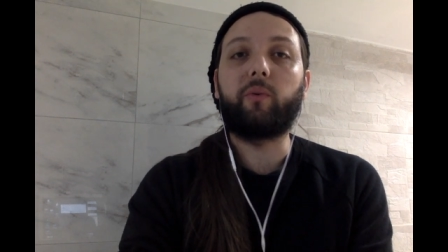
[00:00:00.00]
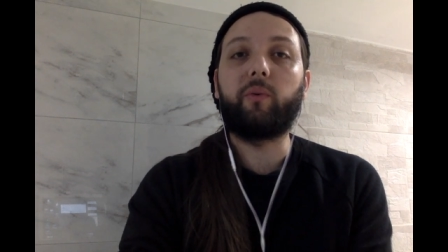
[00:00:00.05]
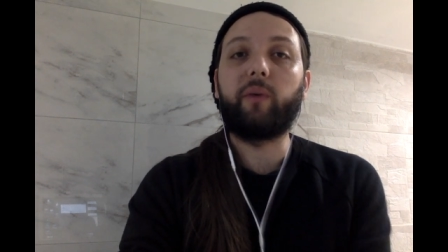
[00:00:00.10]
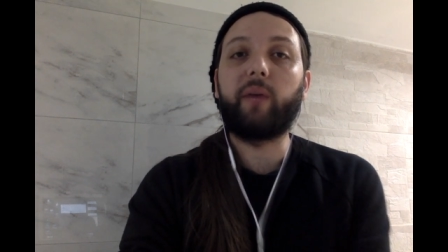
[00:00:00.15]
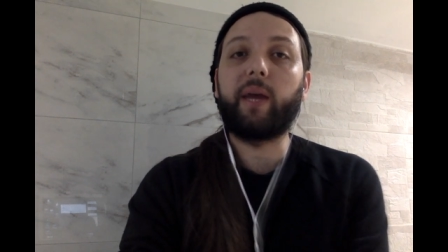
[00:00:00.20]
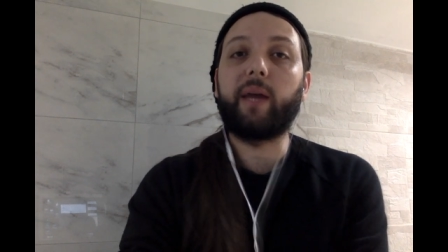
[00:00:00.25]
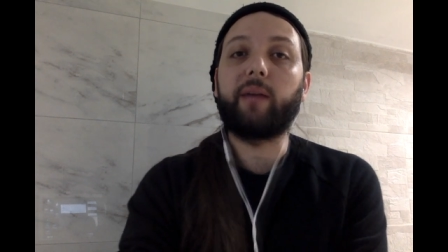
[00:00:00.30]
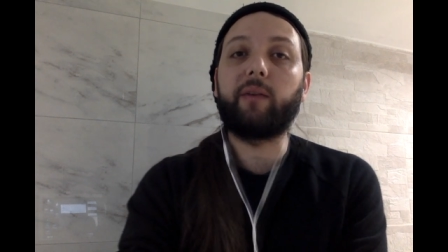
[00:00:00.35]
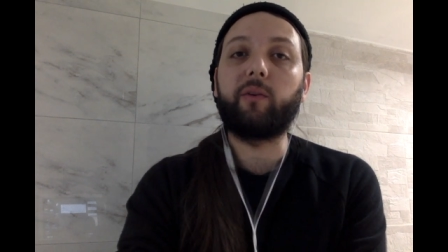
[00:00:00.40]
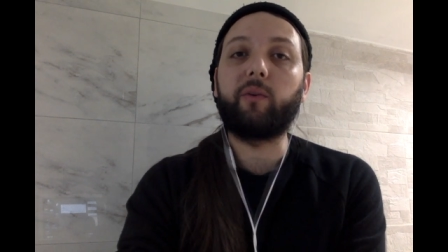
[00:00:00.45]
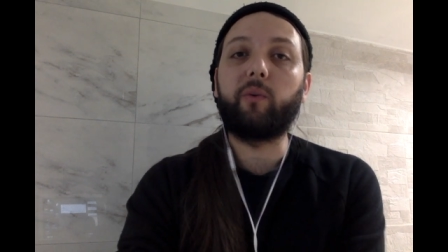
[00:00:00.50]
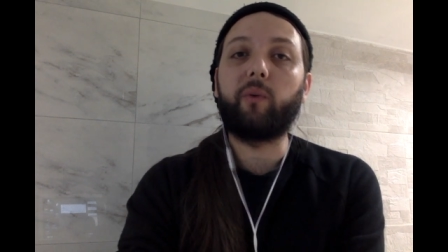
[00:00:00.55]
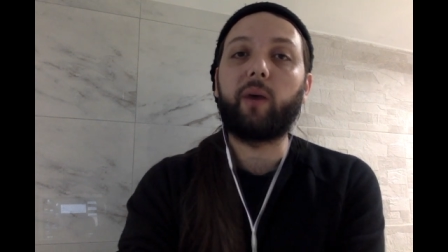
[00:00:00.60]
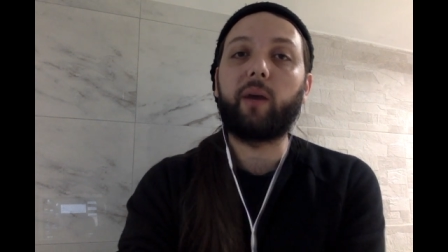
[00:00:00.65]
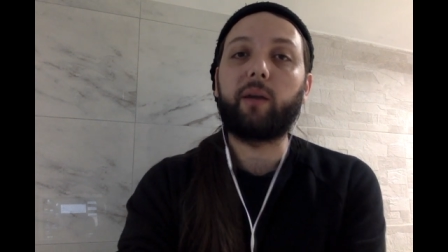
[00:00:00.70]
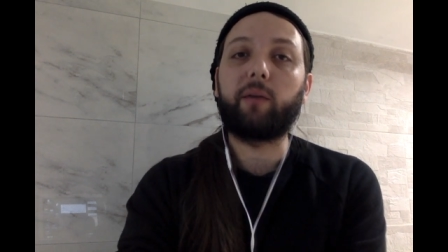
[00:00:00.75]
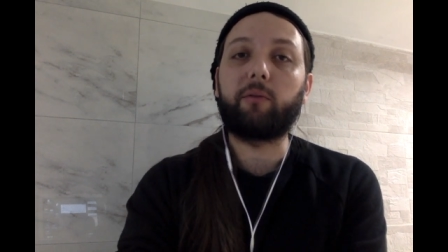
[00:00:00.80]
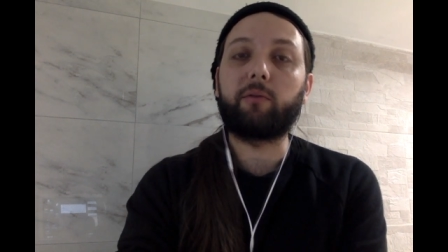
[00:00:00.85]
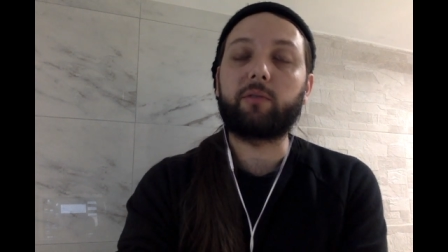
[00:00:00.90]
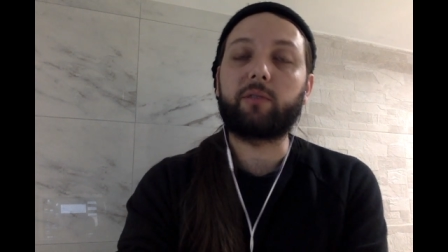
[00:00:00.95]
create new
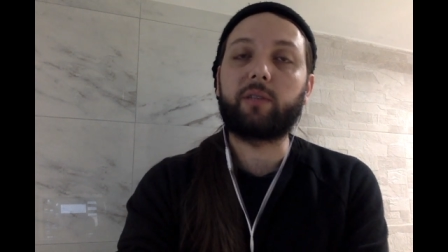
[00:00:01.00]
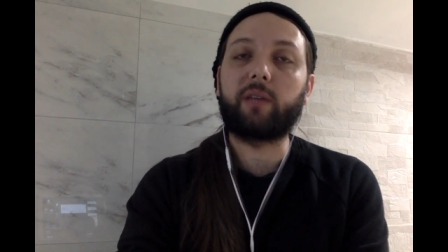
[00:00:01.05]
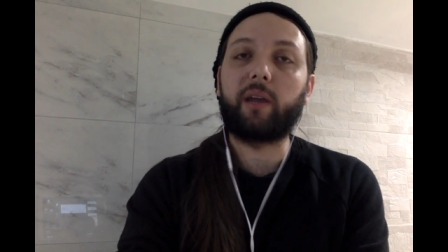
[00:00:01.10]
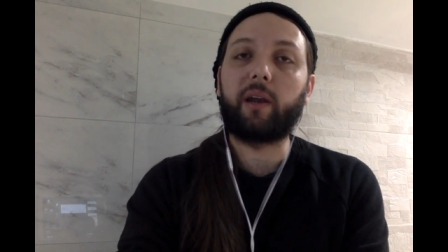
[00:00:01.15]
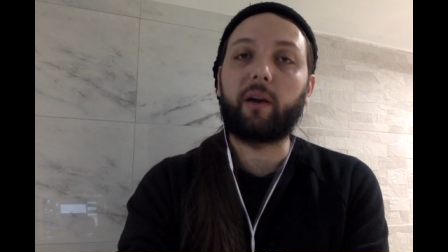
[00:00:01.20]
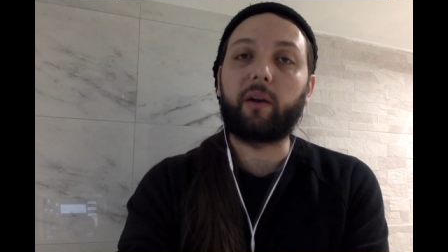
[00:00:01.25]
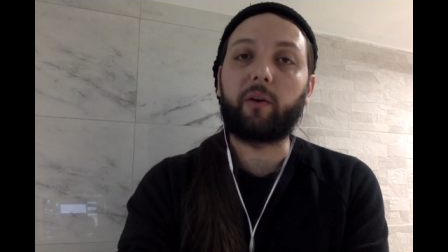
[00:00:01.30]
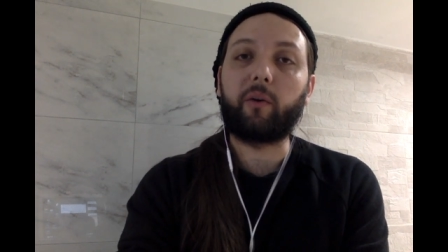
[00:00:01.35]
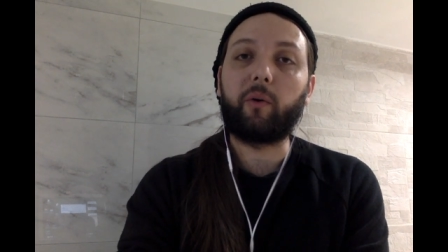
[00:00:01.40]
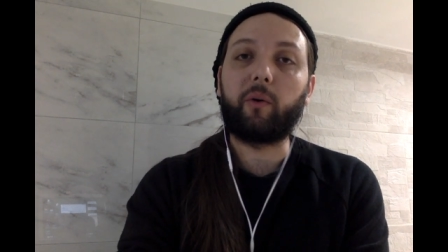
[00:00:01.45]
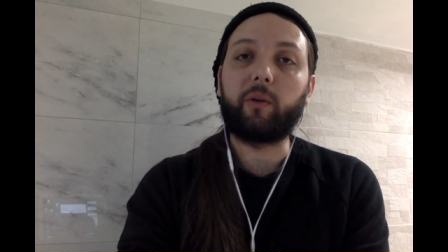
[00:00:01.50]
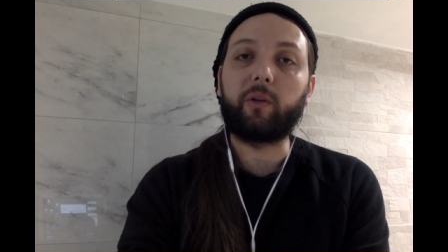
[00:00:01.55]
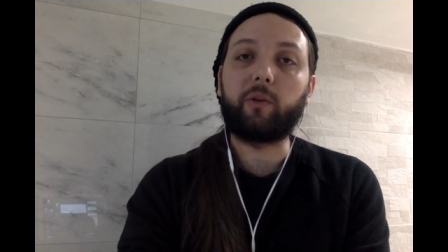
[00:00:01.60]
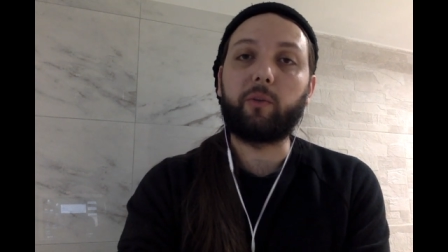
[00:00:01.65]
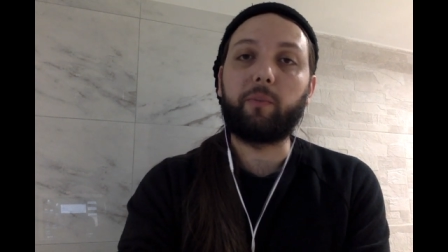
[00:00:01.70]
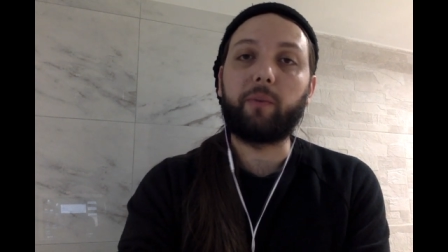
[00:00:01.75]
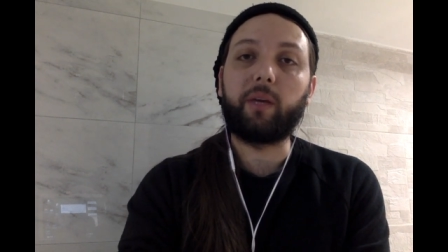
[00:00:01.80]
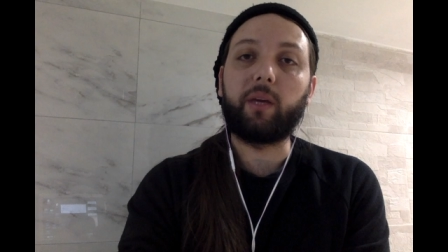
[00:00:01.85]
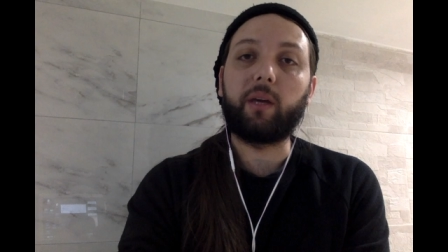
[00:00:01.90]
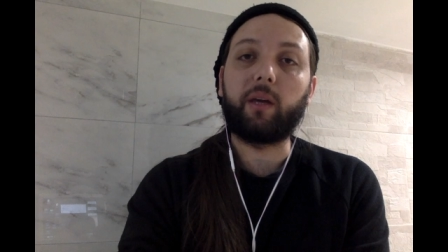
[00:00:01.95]
animals that are going to
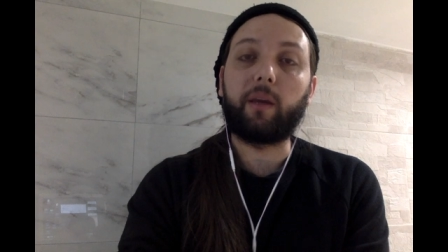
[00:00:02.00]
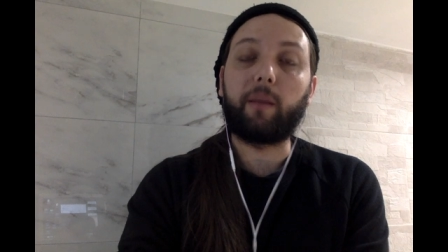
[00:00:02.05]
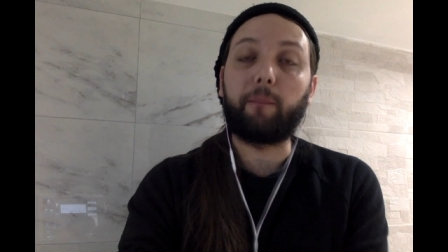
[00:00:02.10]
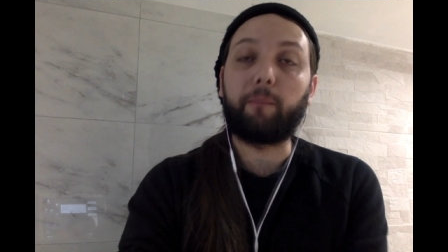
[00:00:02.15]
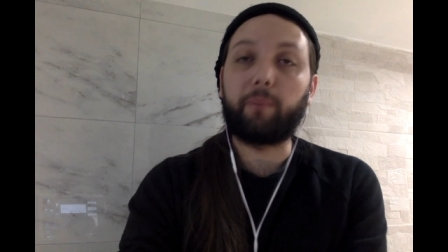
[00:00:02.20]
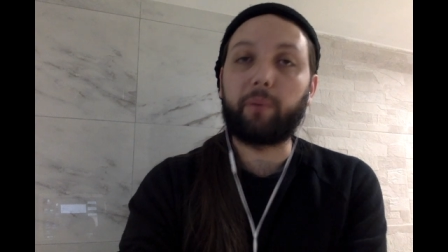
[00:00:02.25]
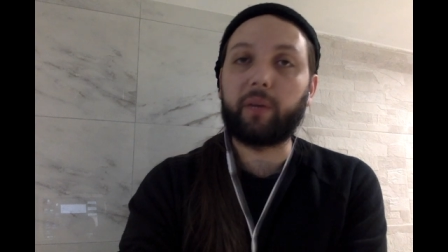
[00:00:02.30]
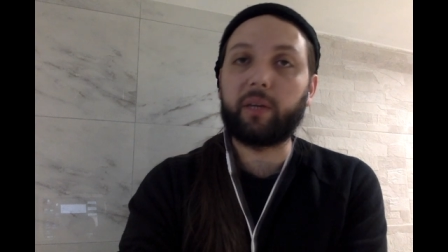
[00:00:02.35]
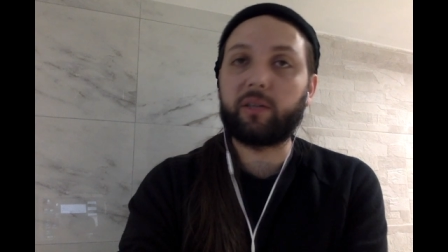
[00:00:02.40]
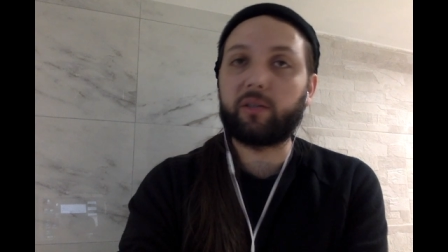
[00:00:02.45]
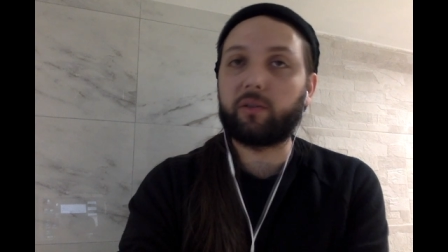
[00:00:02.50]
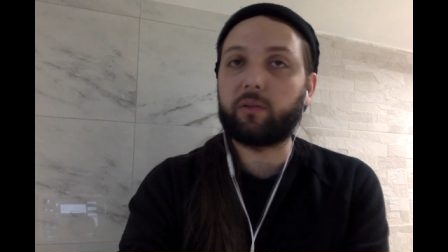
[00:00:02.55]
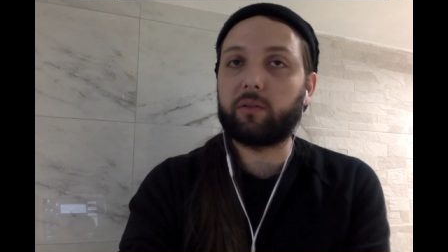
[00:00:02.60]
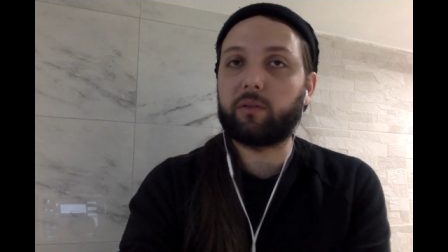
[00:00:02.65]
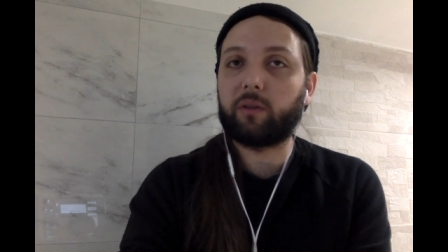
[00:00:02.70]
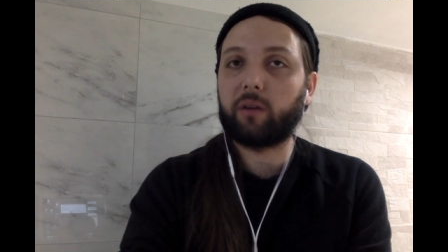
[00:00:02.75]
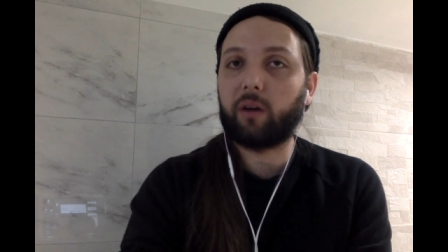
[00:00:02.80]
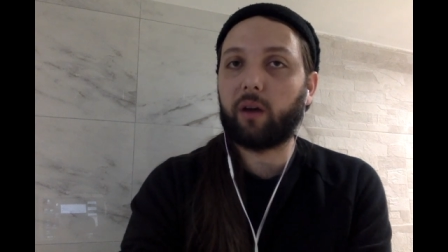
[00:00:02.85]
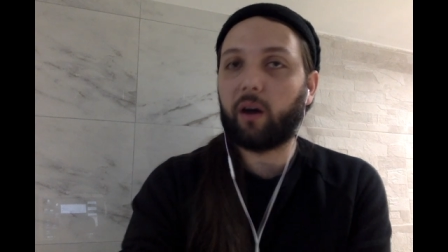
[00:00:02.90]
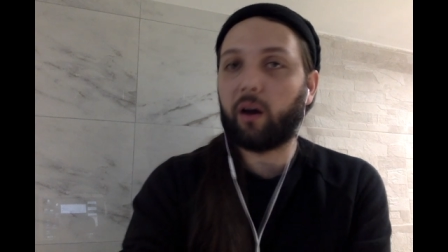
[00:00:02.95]
be imprisoned,
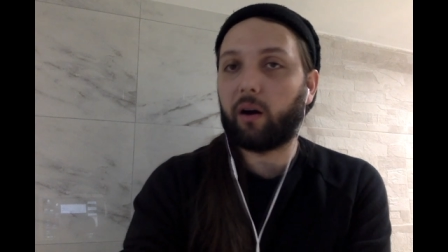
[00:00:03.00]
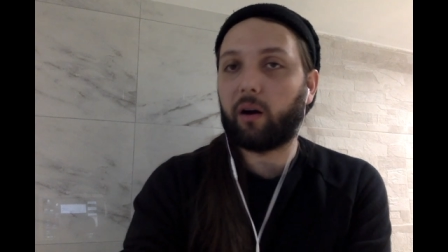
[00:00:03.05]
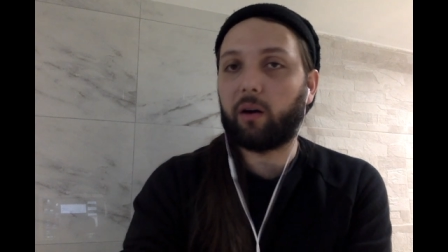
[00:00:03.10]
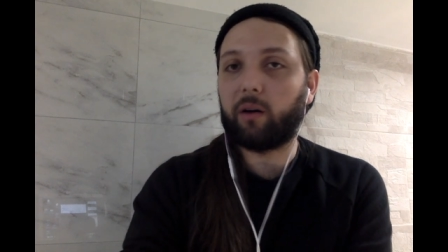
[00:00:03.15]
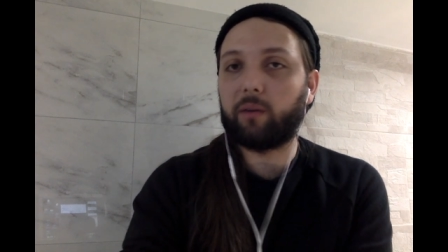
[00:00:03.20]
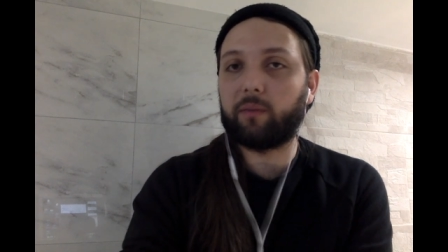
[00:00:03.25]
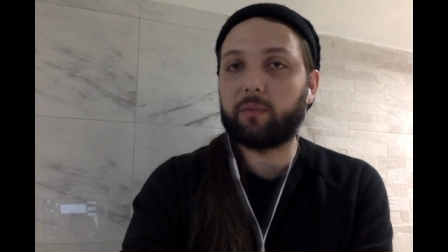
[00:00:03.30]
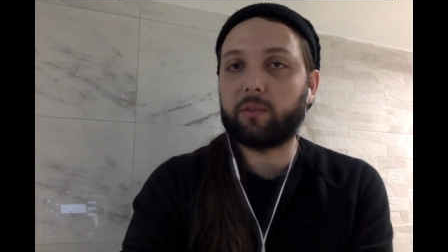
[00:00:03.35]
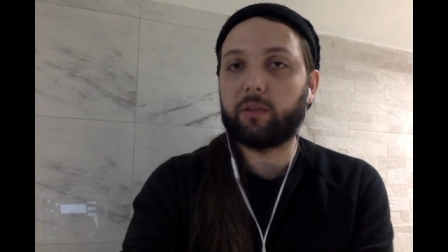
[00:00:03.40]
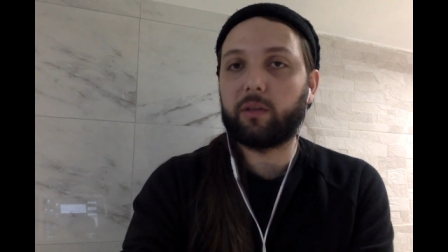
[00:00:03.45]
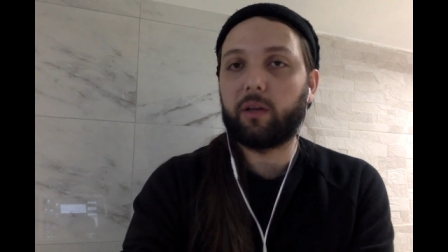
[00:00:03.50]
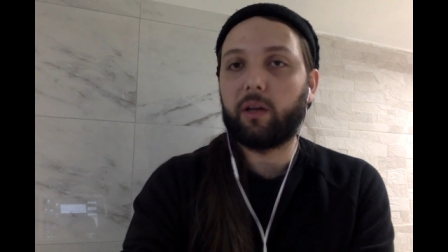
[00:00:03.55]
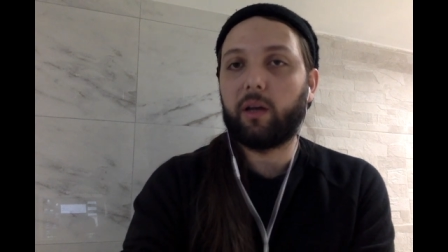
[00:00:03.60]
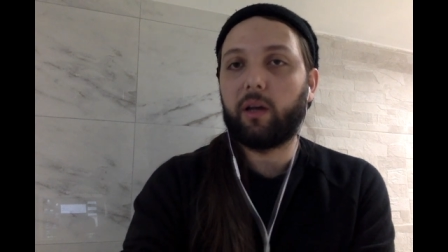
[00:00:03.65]
harmed,